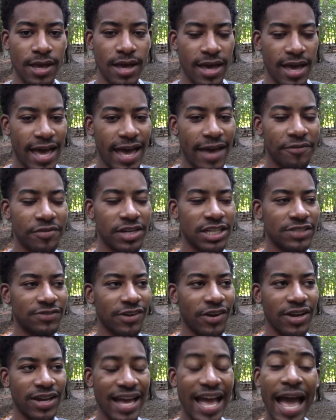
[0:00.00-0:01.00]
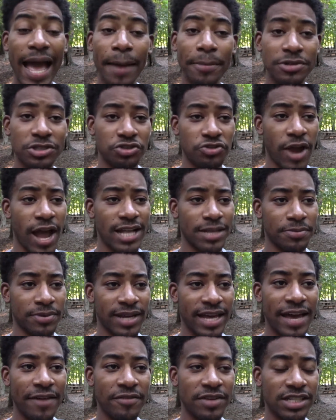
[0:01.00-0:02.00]
Heaven is very abstract, but
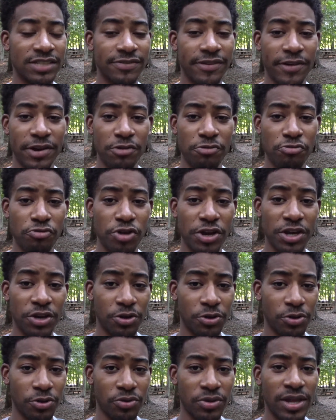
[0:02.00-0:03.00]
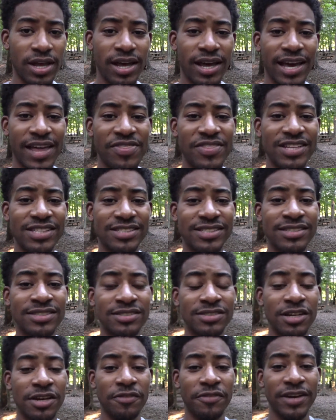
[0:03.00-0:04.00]
heaven is very real in the
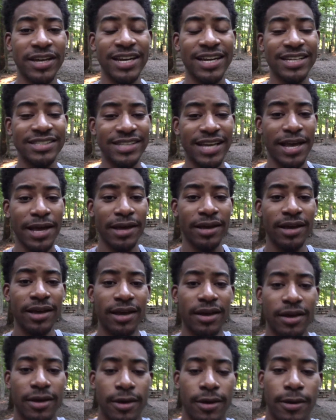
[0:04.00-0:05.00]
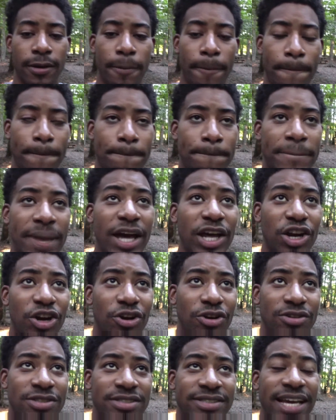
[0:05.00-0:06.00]
sense of it is a
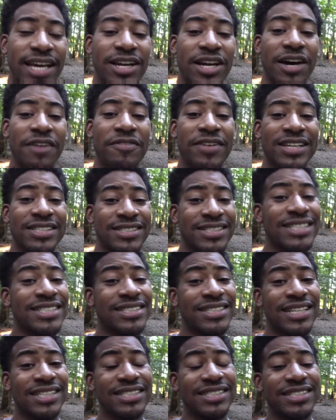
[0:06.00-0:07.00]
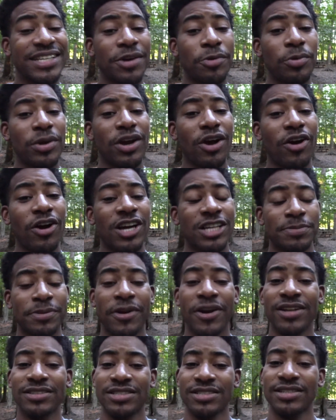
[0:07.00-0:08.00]
better state of existence than we are
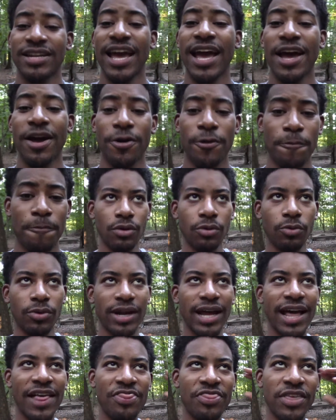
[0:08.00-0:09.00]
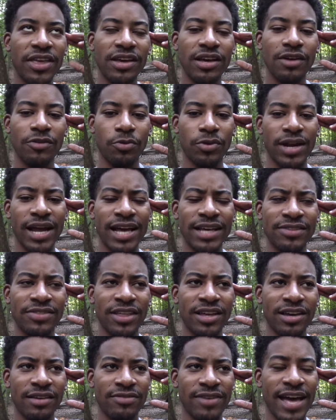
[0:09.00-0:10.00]
experiencing now. What I think of when I
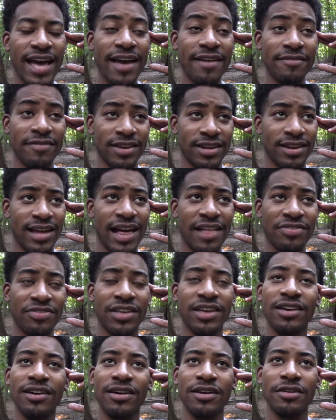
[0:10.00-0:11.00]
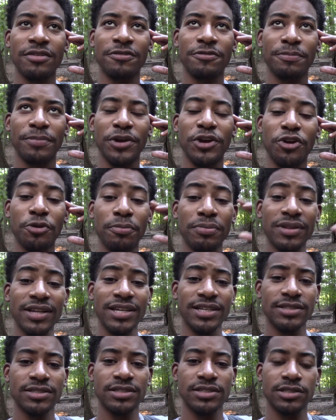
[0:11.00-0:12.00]
think of heaven, I think of pure
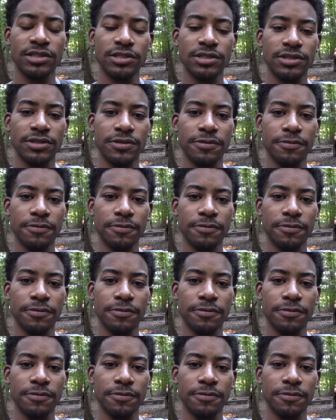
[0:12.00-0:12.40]
bliss,